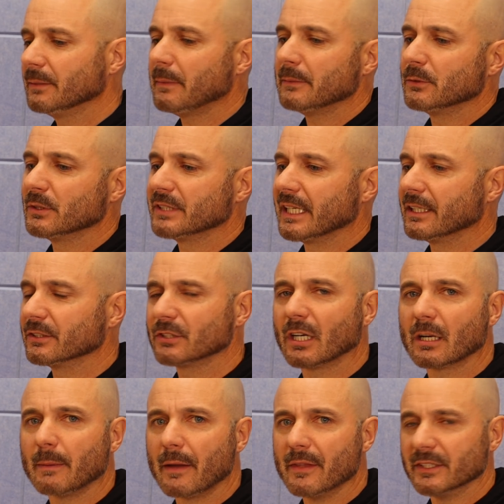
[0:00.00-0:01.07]
Sometimes we say, let's
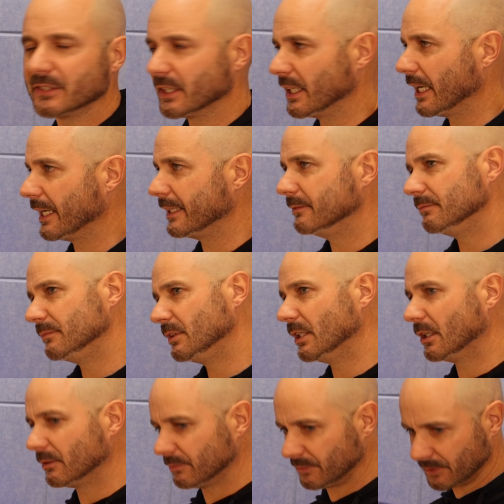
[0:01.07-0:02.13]
talk about this tonight. You
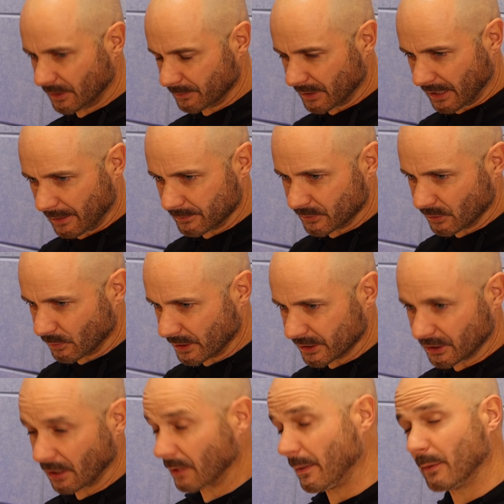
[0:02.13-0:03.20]
know, sometimes we just
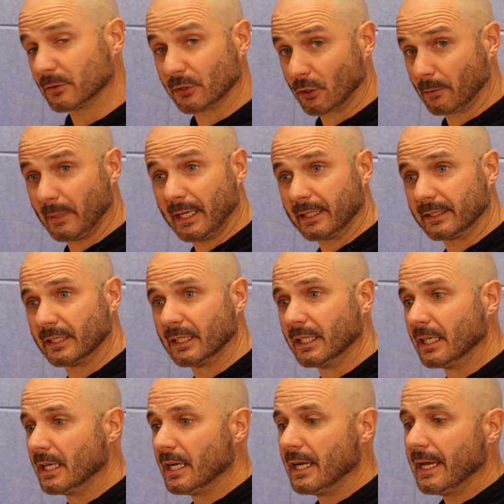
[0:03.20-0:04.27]
talk about what's on our mind.
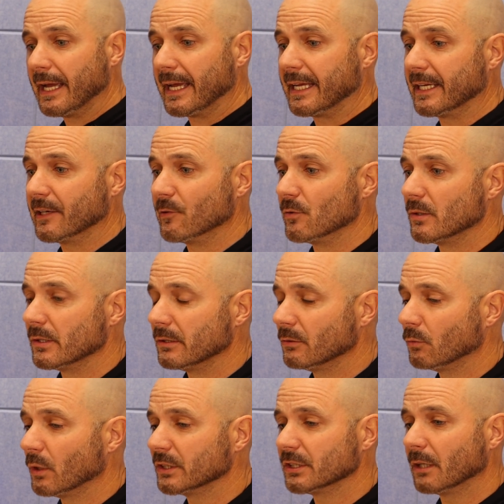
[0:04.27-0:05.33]
And
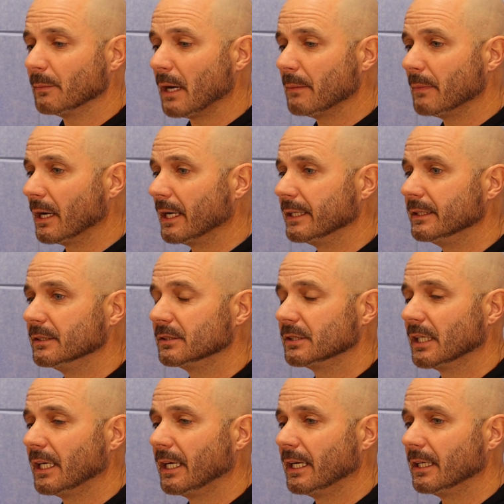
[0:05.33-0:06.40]
what's on my mind is
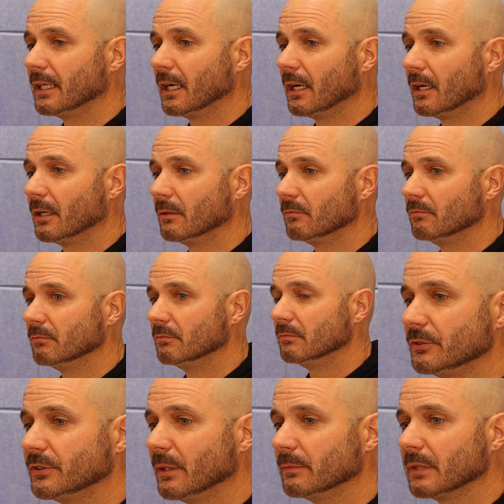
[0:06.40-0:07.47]
that
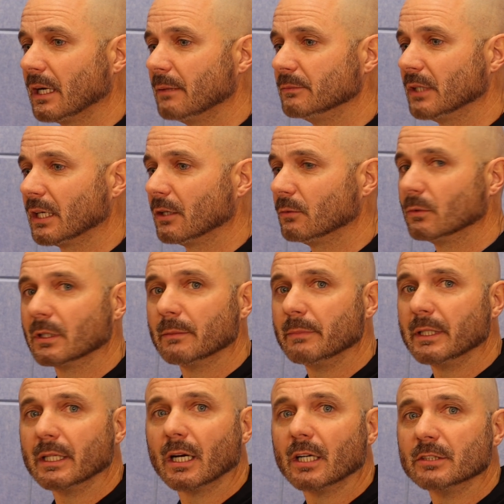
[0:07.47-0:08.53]
sometimes I don't want to
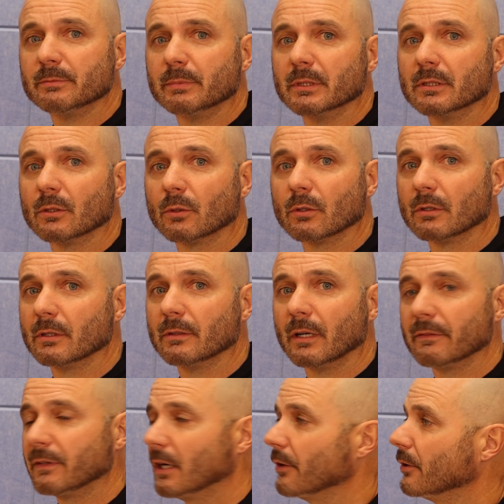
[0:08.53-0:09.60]
be a husband or
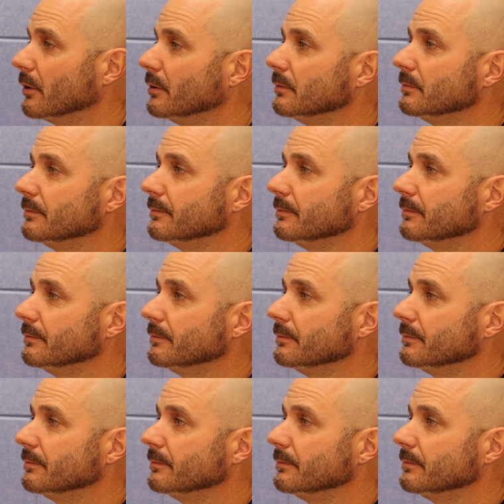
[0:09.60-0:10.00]
a father.